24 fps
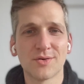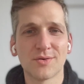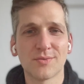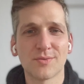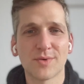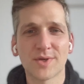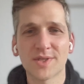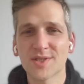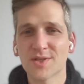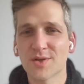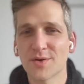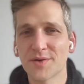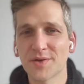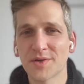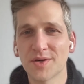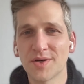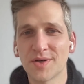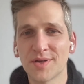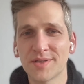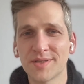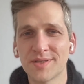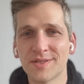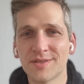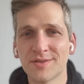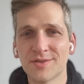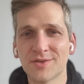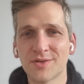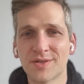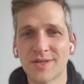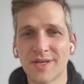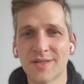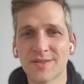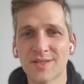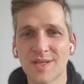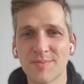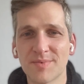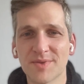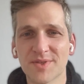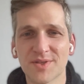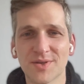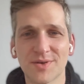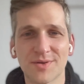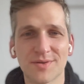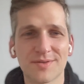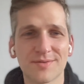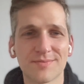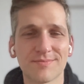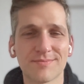what's going on in today's
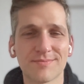episode?